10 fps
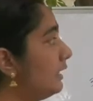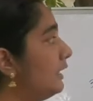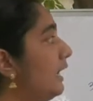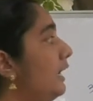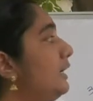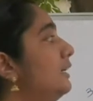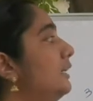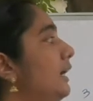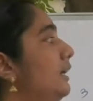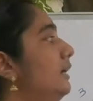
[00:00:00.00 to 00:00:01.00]
greater
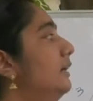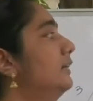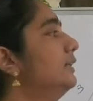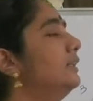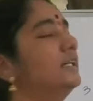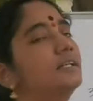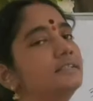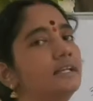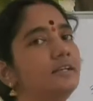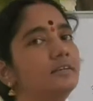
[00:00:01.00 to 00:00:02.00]
than the
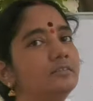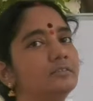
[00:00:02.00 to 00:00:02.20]
third side.